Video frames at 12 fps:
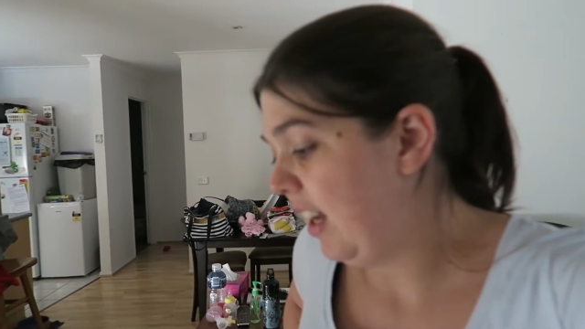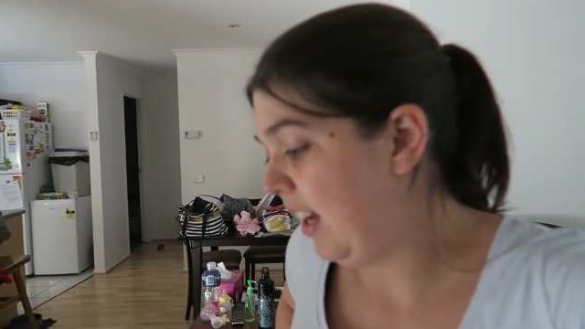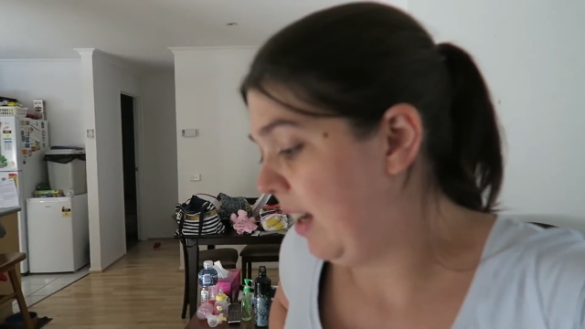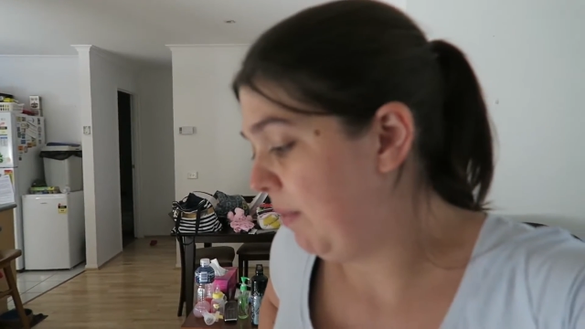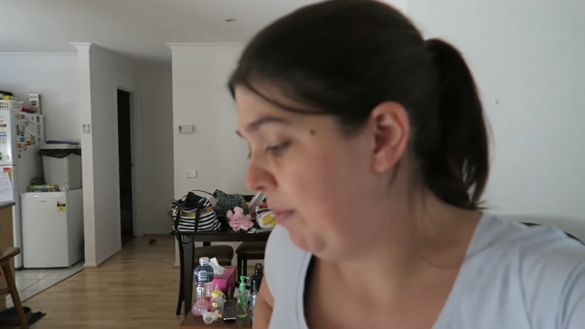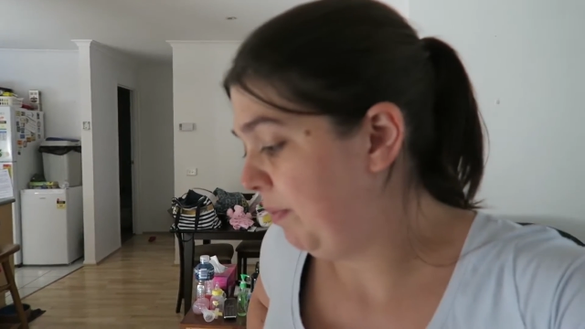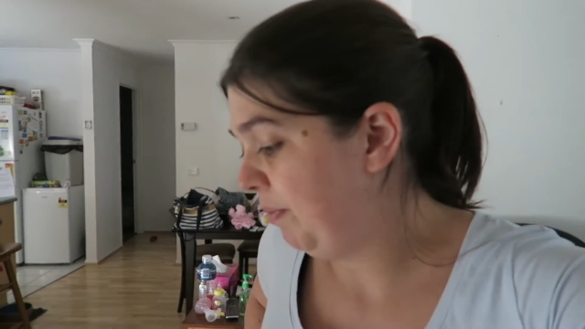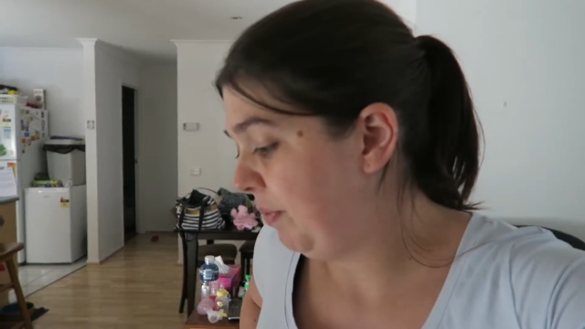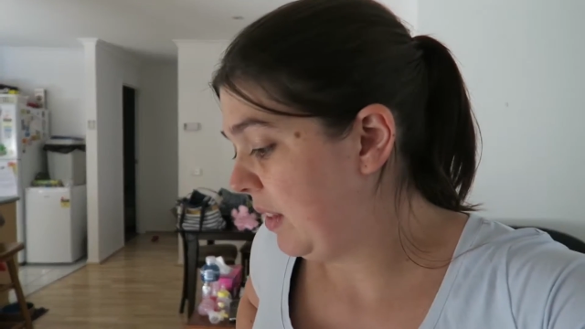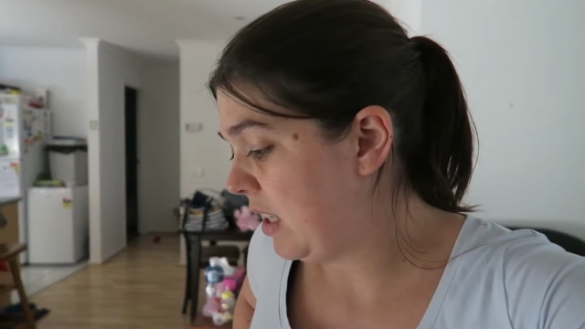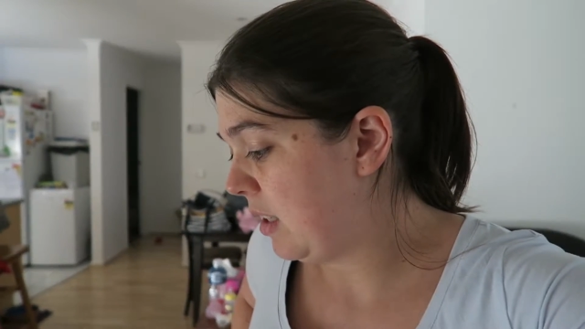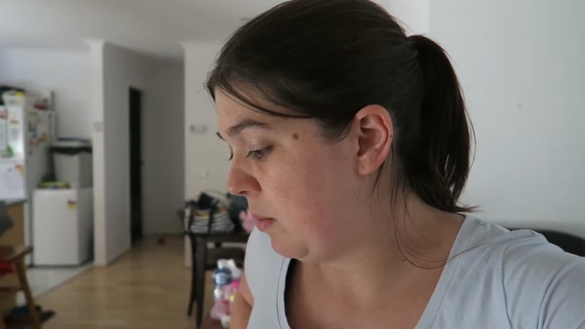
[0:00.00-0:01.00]

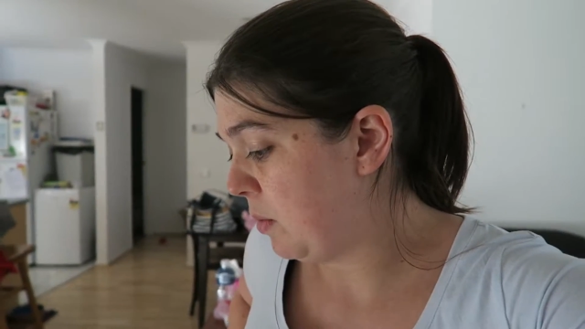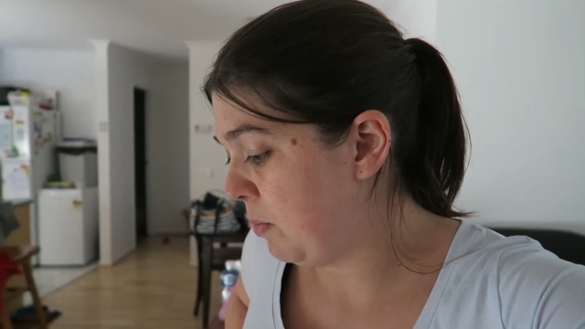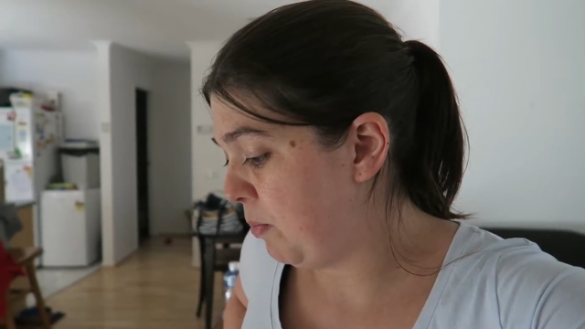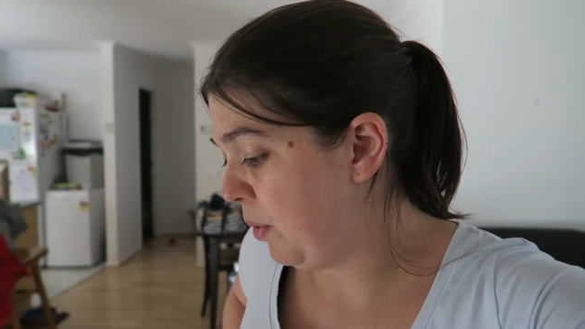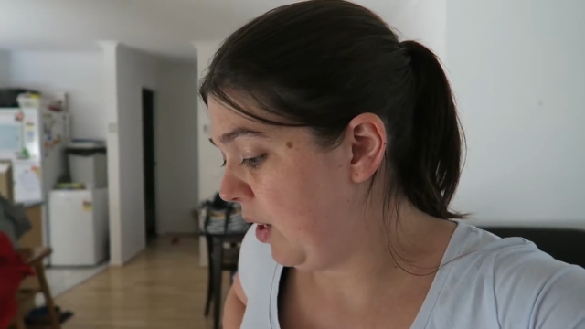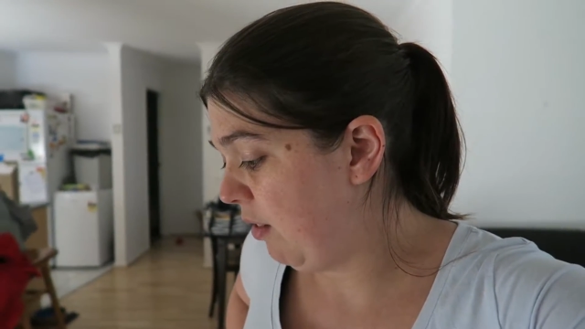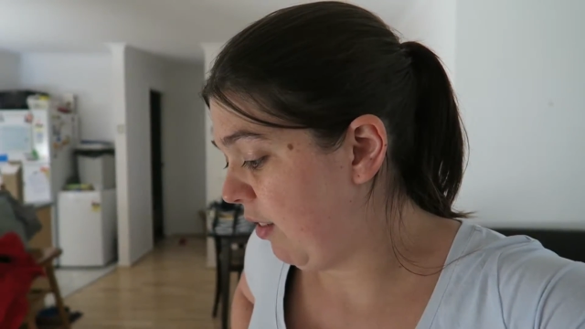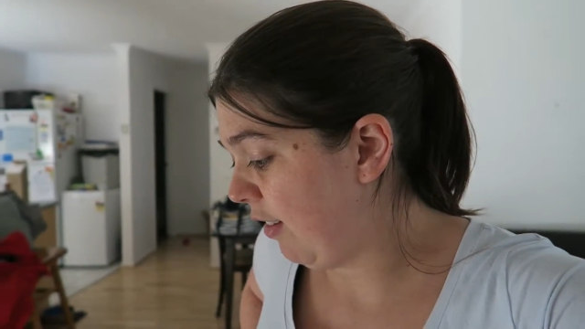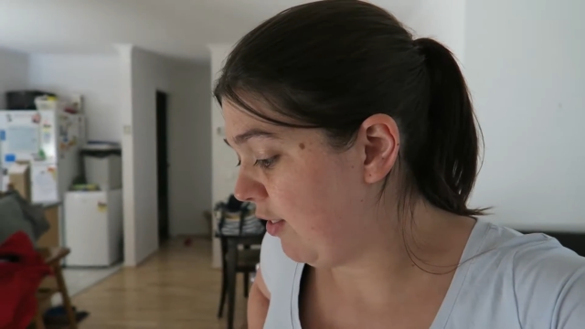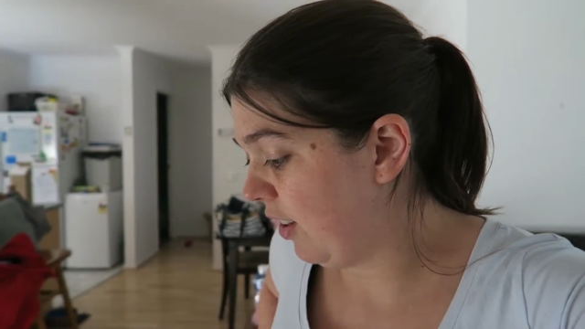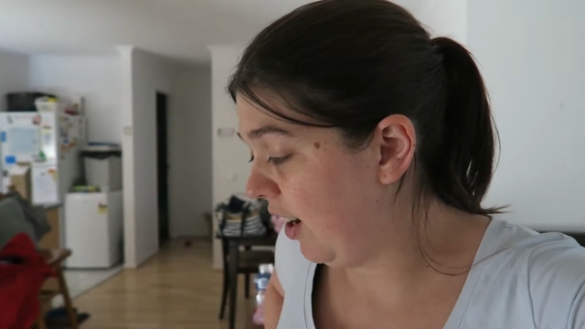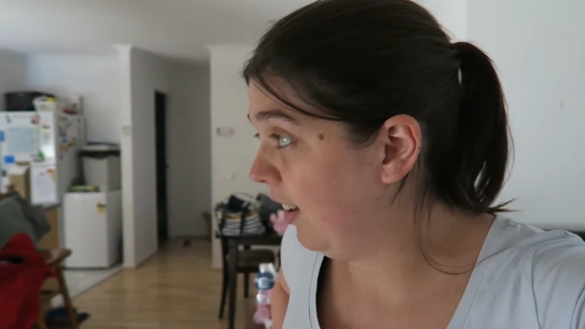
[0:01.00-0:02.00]
It was a pretty
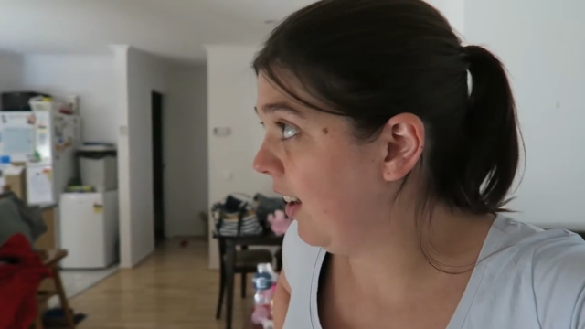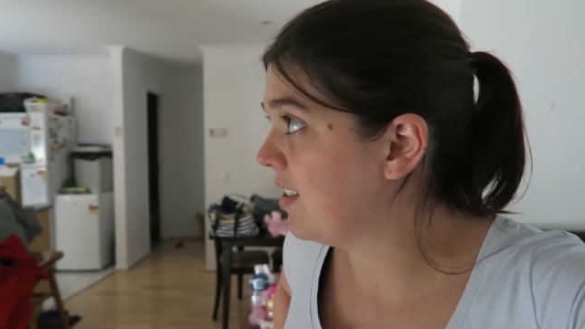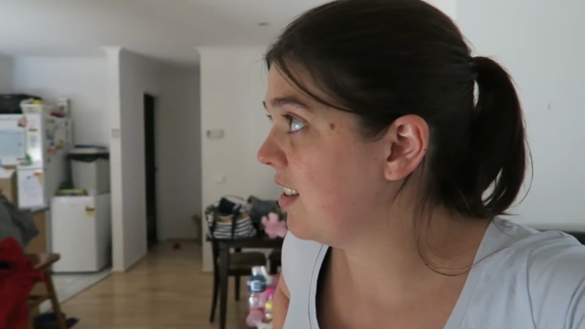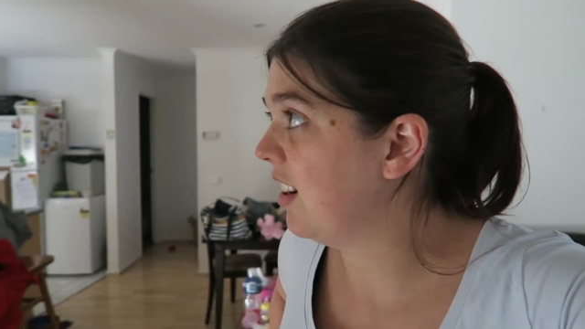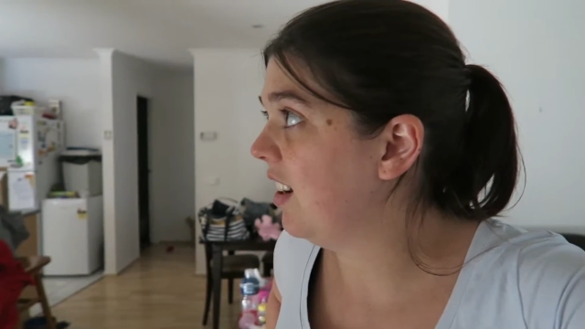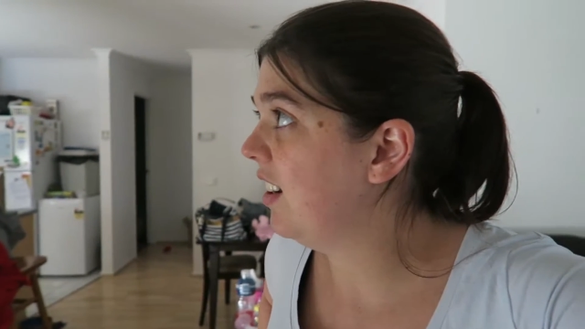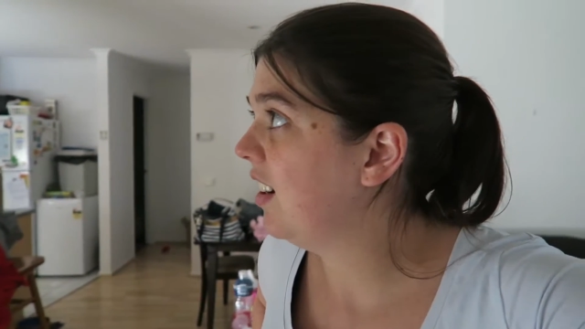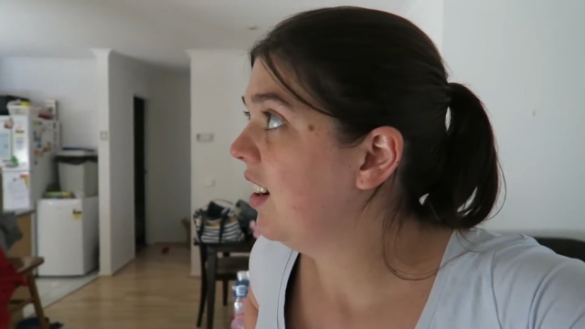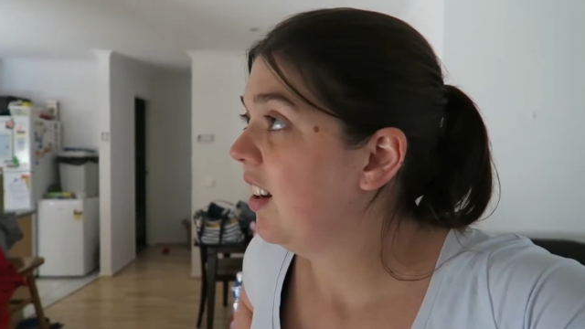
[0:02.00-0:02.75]
rough night last night.